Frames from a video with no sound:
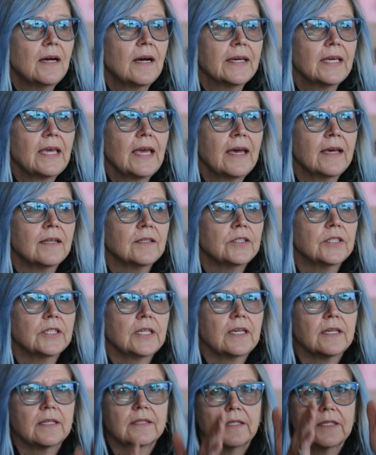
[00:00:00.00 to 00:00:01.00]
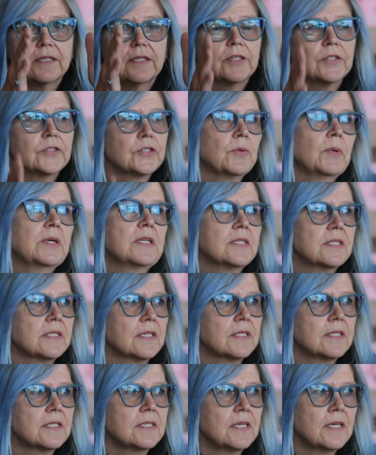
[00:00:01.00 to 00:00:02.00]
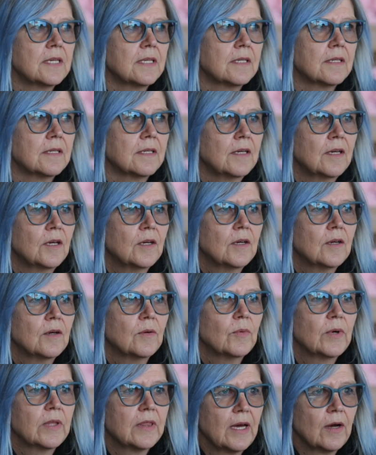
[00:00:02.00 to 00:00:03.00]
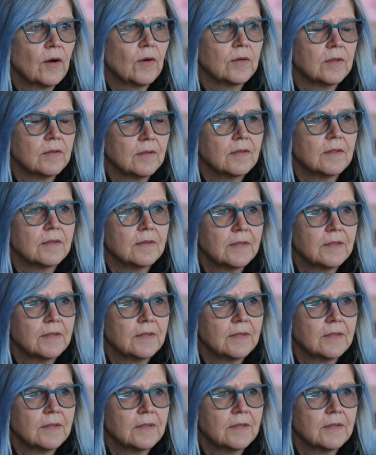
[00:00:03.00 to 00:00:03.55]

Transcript: I can't look at the year 2016 without,